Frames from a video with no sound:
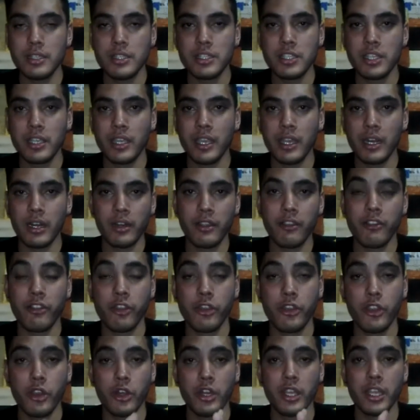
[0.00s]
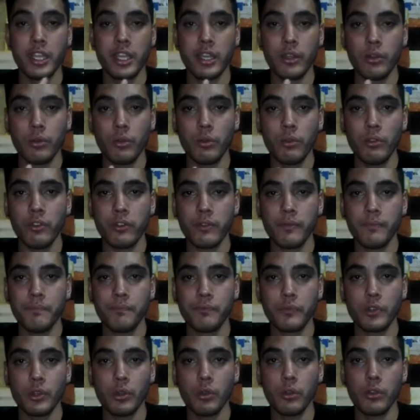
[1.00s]
is to get at least 30 kills
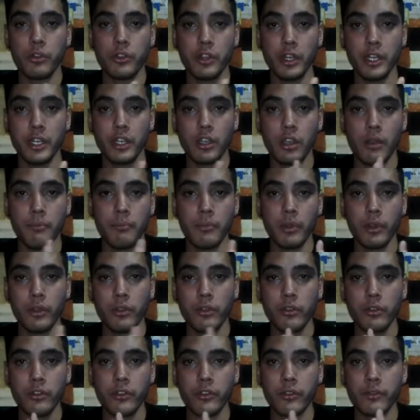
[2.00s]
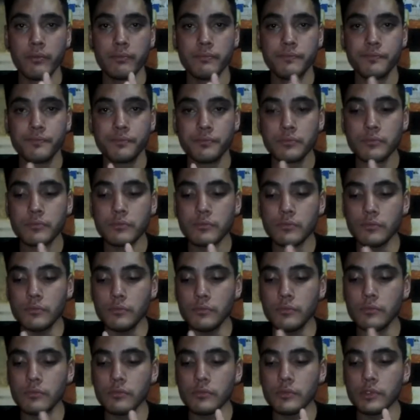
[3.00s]
or 30 combos.
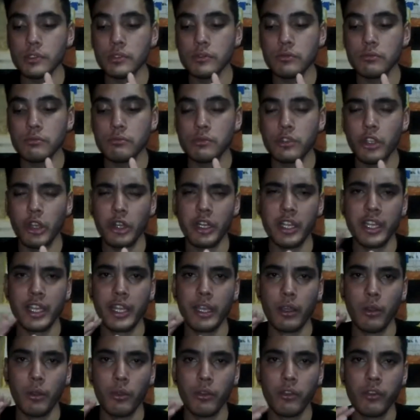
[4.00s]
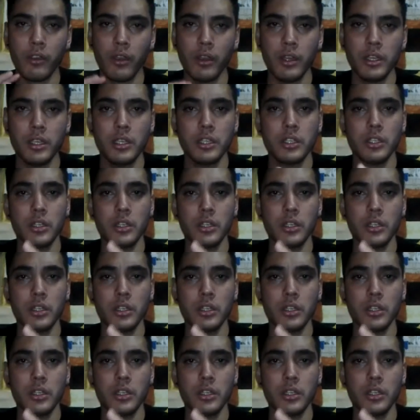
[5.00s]
30 kills